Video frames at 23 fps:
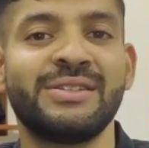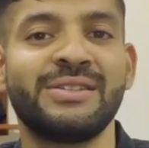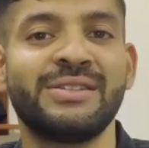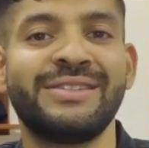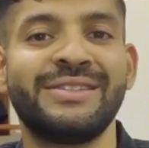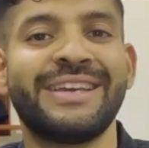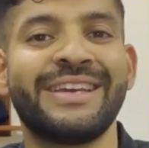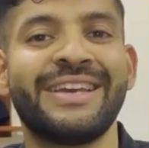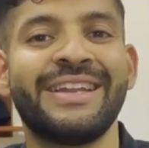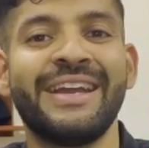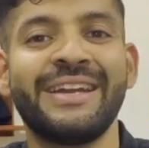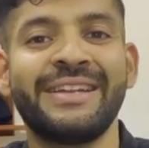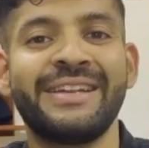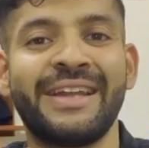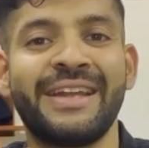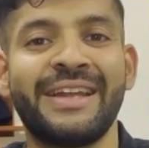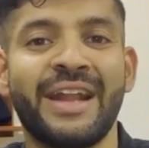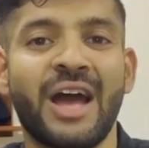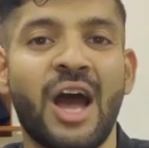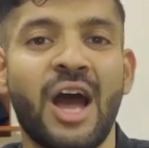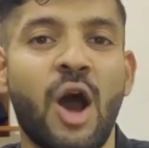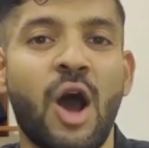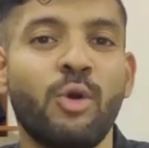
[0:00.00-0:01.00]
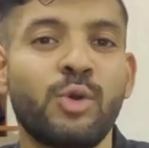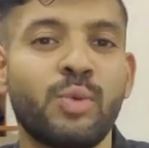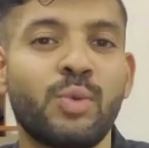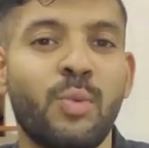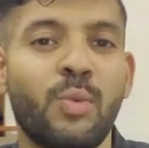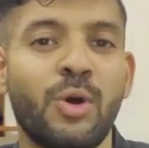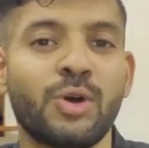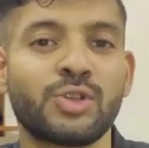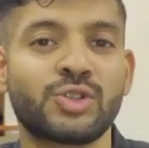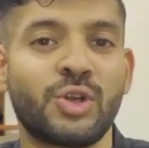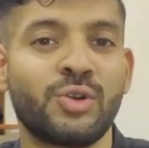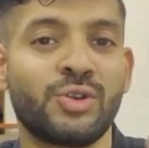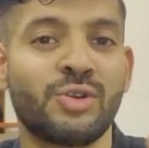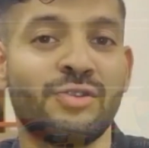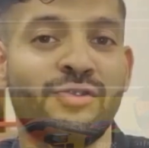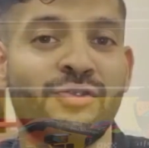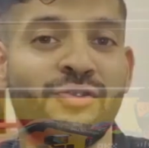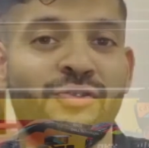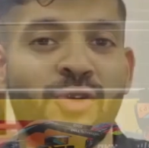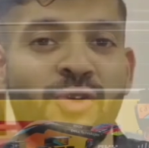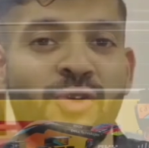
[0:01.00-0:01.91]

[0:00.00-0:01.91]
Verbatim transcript: They create that outwash onto the floor